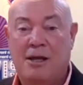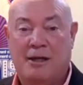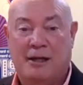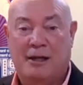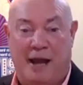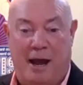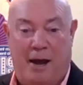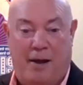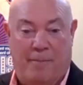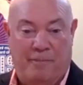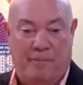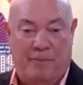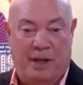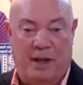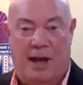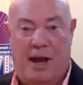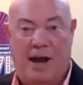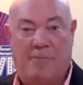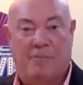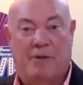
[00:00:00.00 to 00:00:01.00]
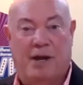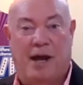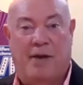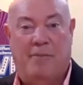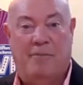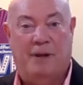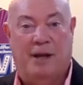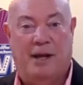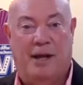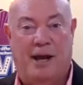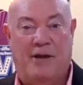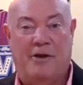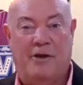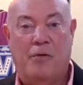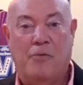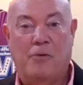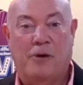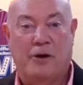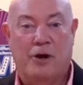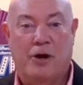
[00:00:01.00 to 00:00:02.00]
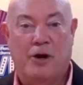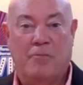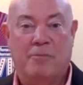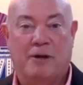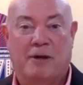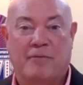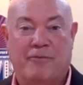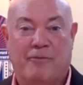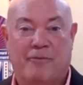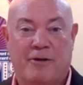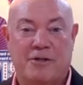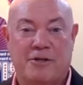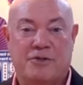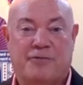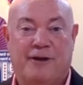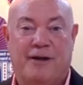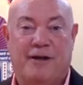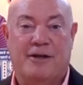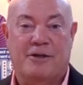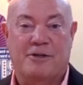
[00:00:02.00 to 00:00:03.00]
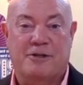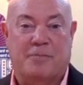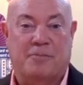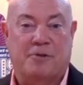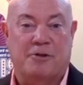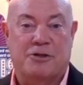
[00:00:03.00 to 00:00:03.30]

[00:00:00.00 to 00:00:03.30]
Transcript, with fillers: Now, I, I, I don't want to hurt my friend's feelings up